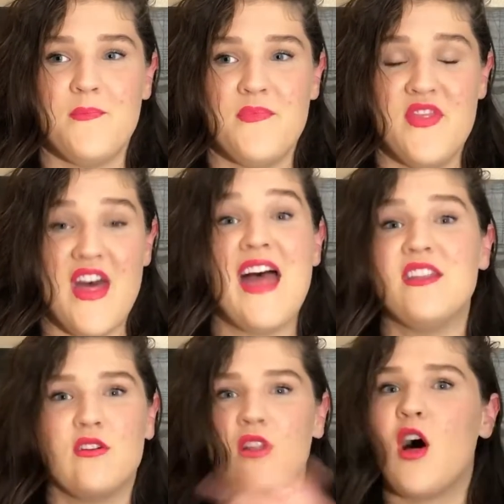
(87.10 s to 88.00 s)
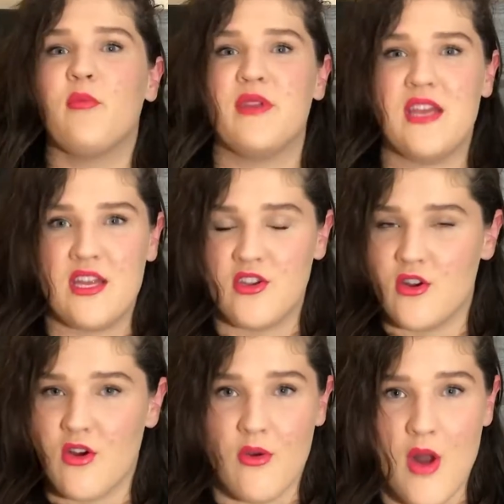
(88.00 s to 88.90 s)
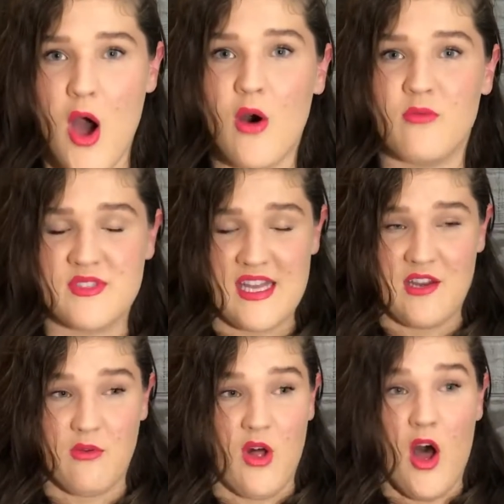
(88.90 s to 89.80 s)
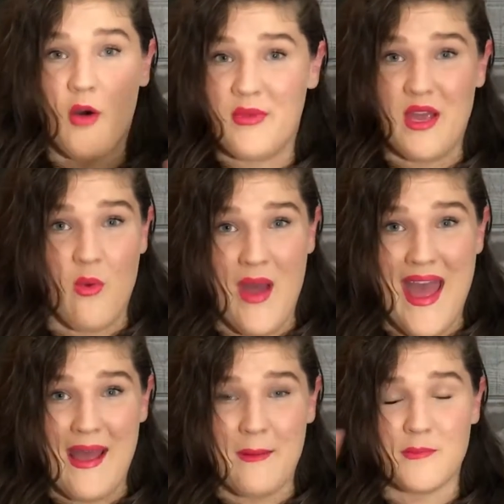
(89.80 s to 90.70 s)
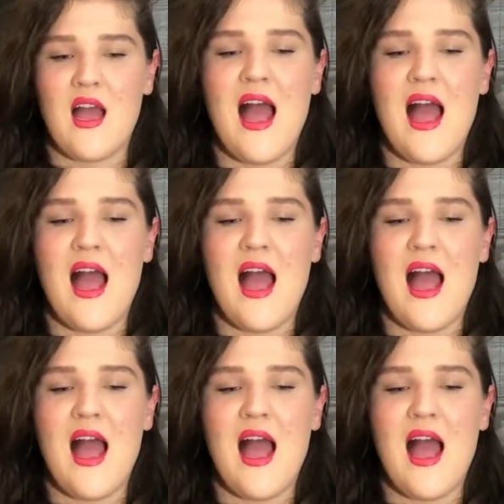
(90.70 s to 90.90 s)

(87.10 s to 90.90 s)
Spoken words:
Then you'll all be in your own homes, then you will all be away.